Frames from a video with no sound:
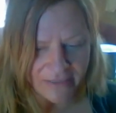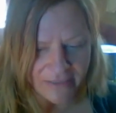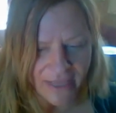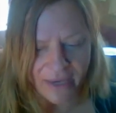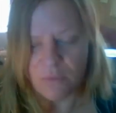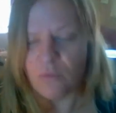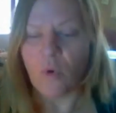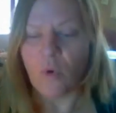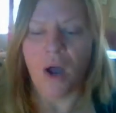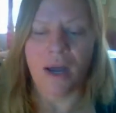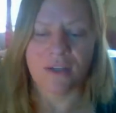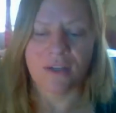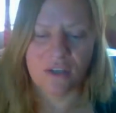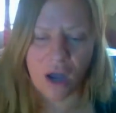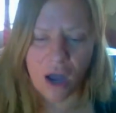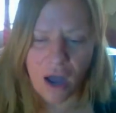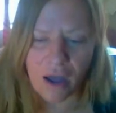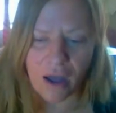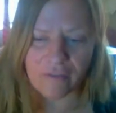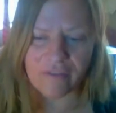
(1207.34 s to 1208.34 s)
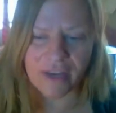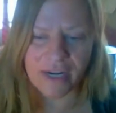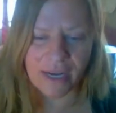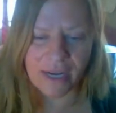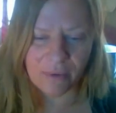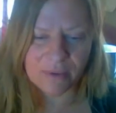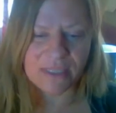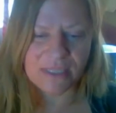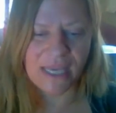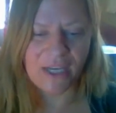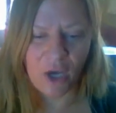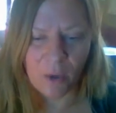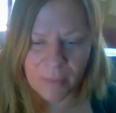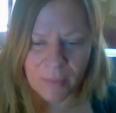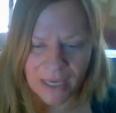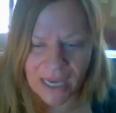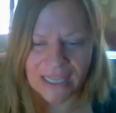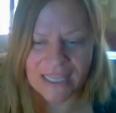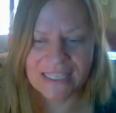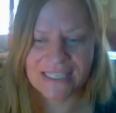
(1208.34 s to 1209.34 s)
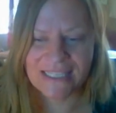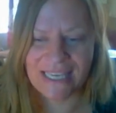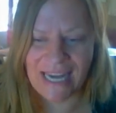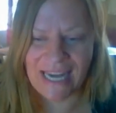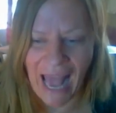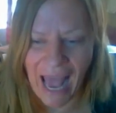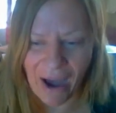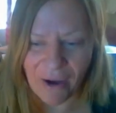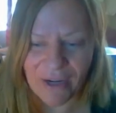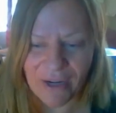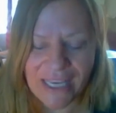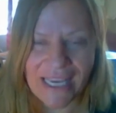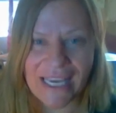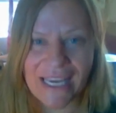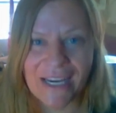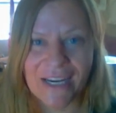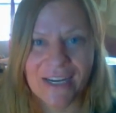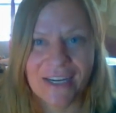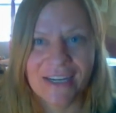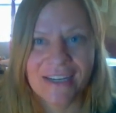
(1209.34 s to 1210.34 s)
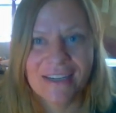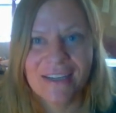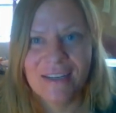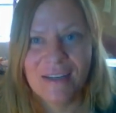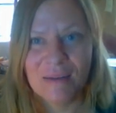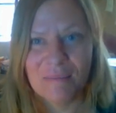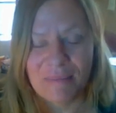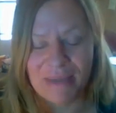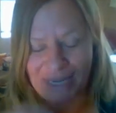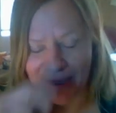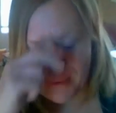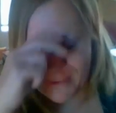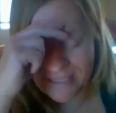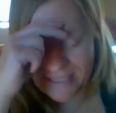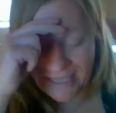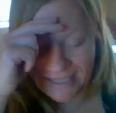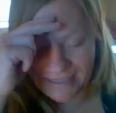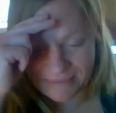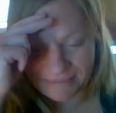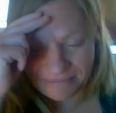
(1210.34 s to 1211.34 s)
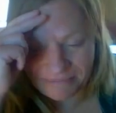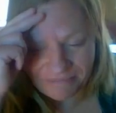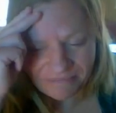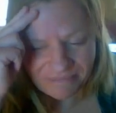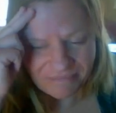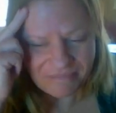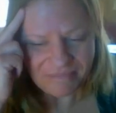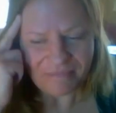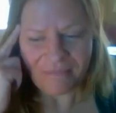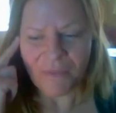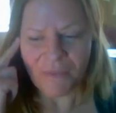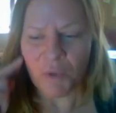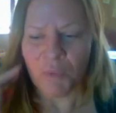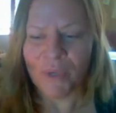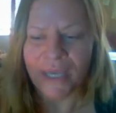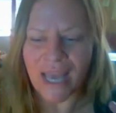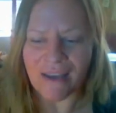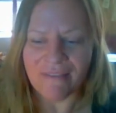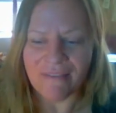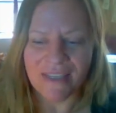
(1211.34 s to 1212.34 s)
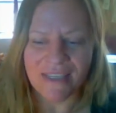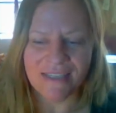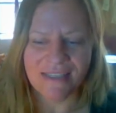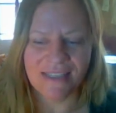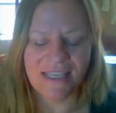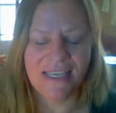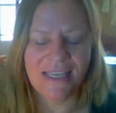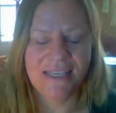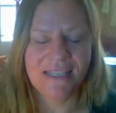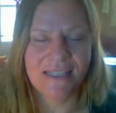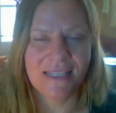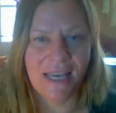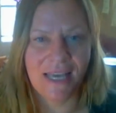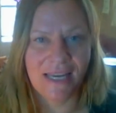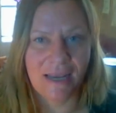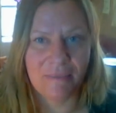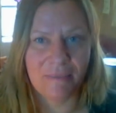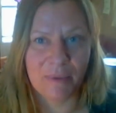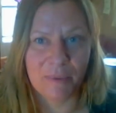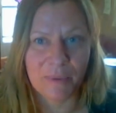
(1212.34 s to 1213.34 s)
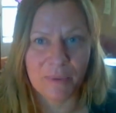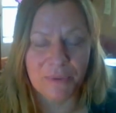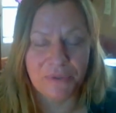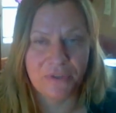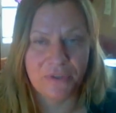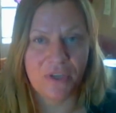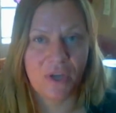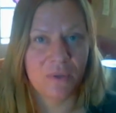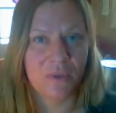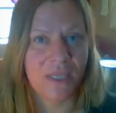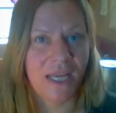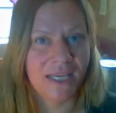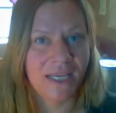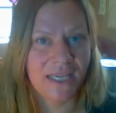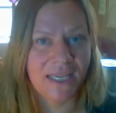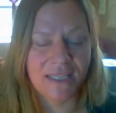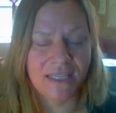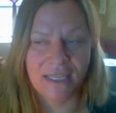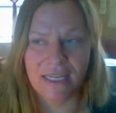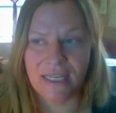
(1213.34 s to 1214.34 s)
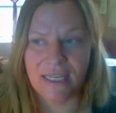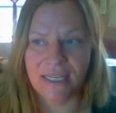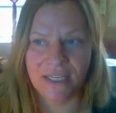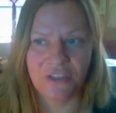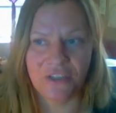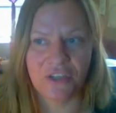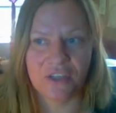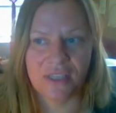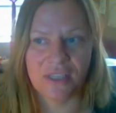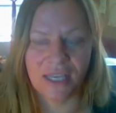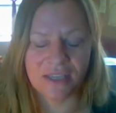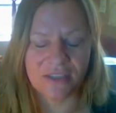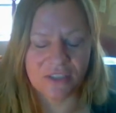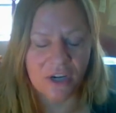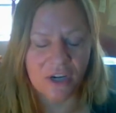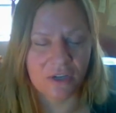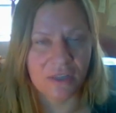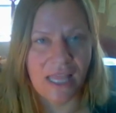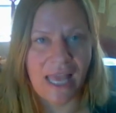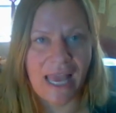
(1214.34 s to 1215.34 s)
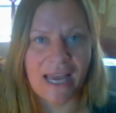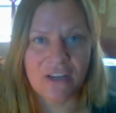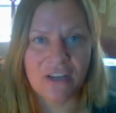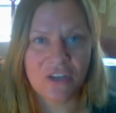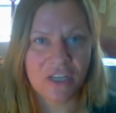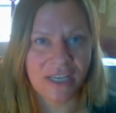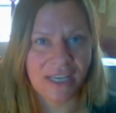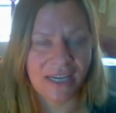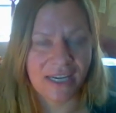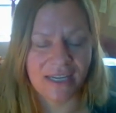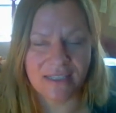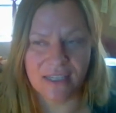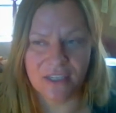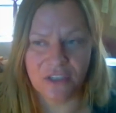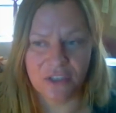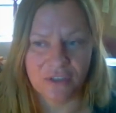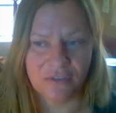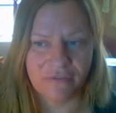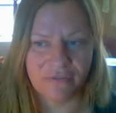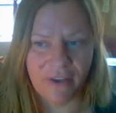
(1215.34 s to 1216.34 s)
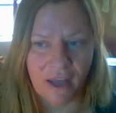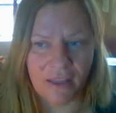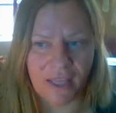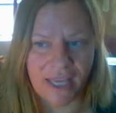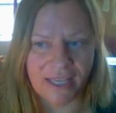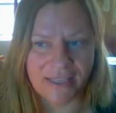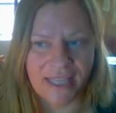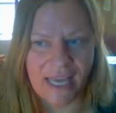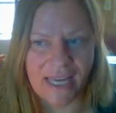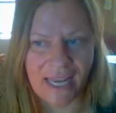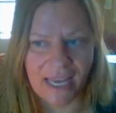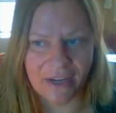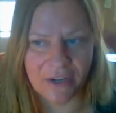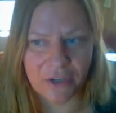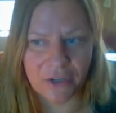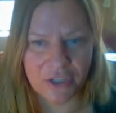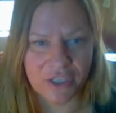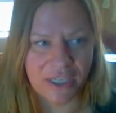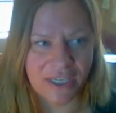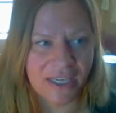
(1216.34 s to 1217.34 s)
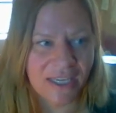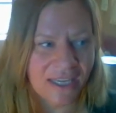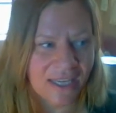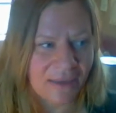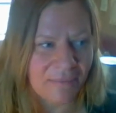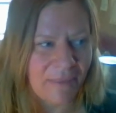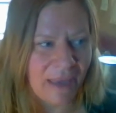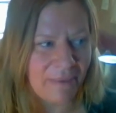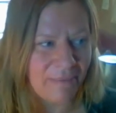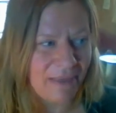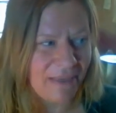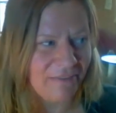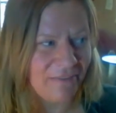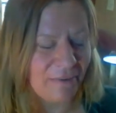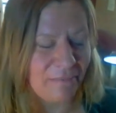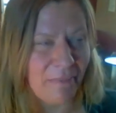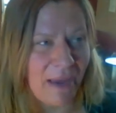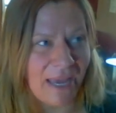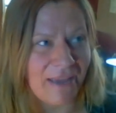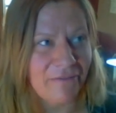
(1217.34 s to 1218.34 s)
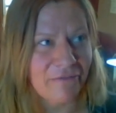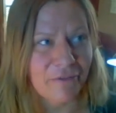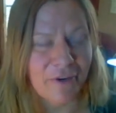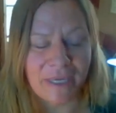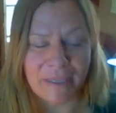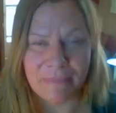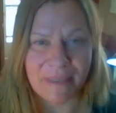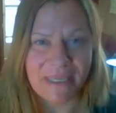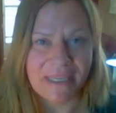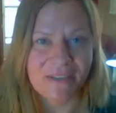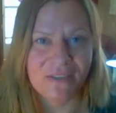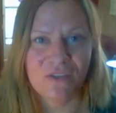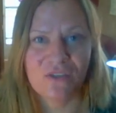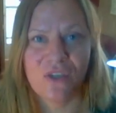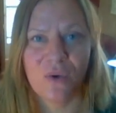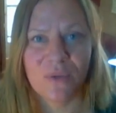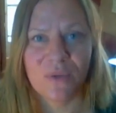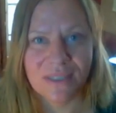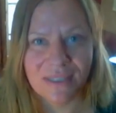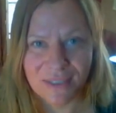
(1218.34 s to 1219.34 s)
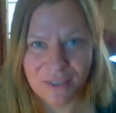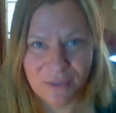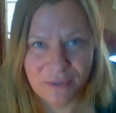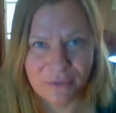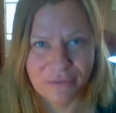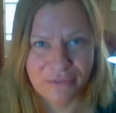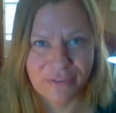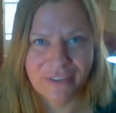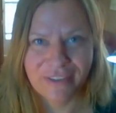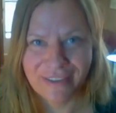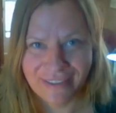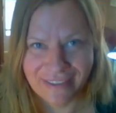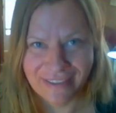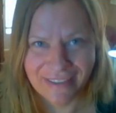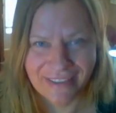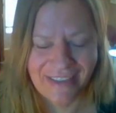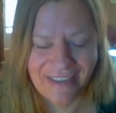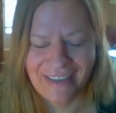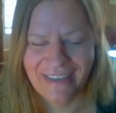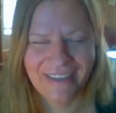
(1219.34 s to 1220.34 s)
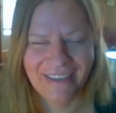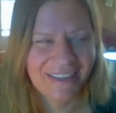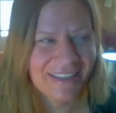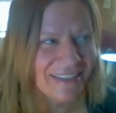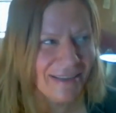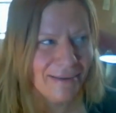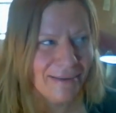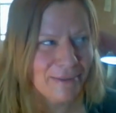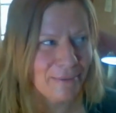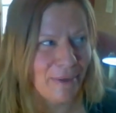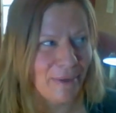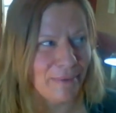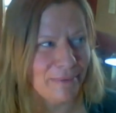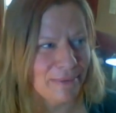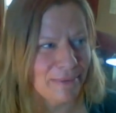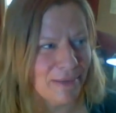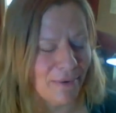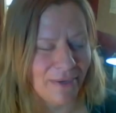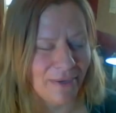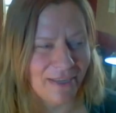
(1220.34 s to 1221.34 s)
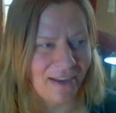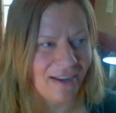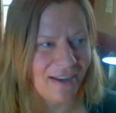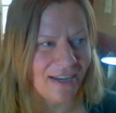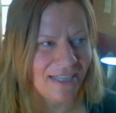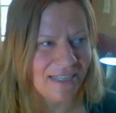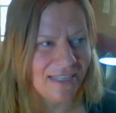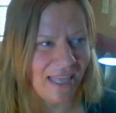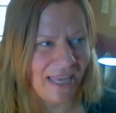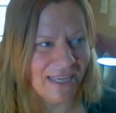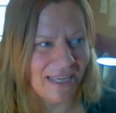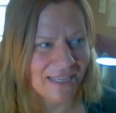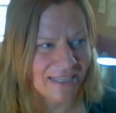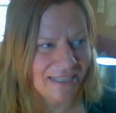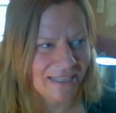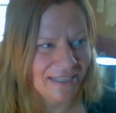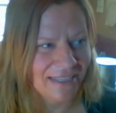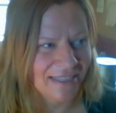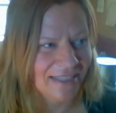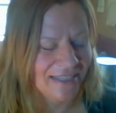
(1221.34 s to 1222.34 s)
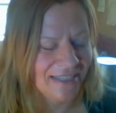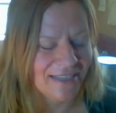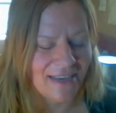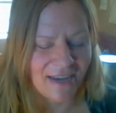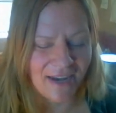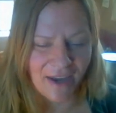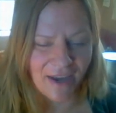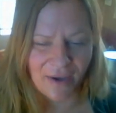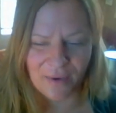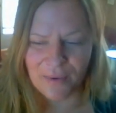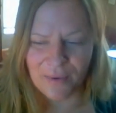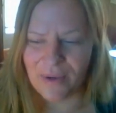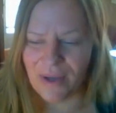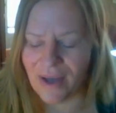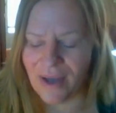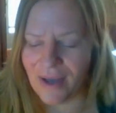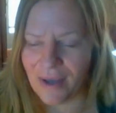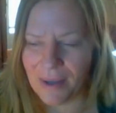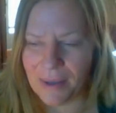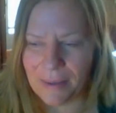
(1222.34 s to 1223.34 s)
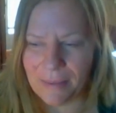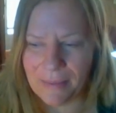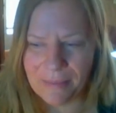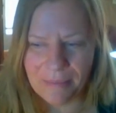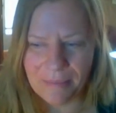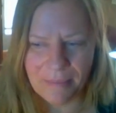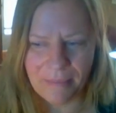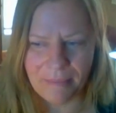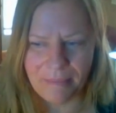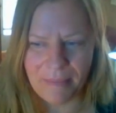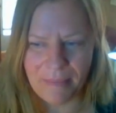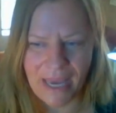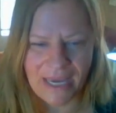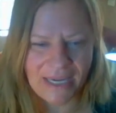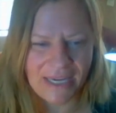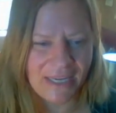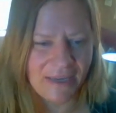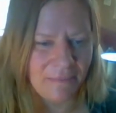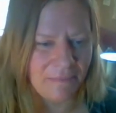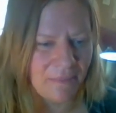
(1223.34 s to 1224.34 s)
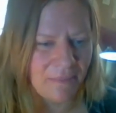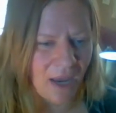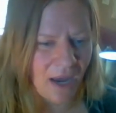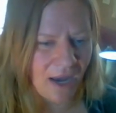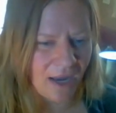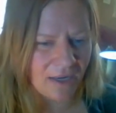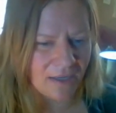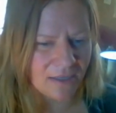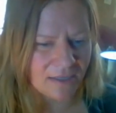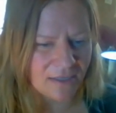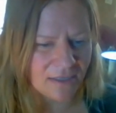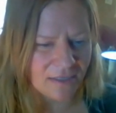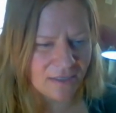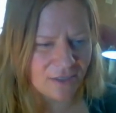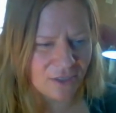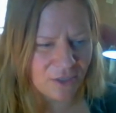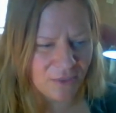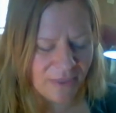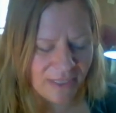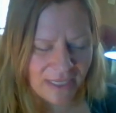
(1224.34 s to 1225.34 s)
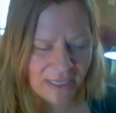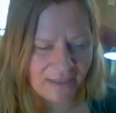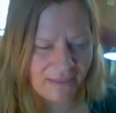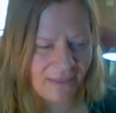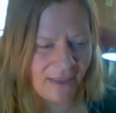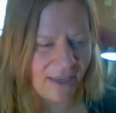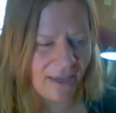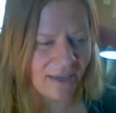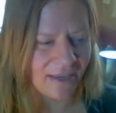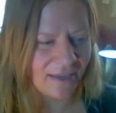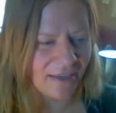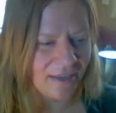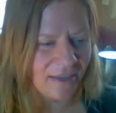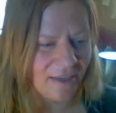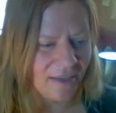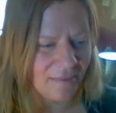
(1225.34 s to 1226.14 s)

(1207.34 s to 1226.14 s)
but he then walked off and I was like, oh my God, let's get out of here. But it was, um, we have these things that I mean we were so lucky that he didn't just like start lashing at us. It just felt like that energy, maybe even my friend being so aloof to what was going on, like, you know, um, made him not do anything.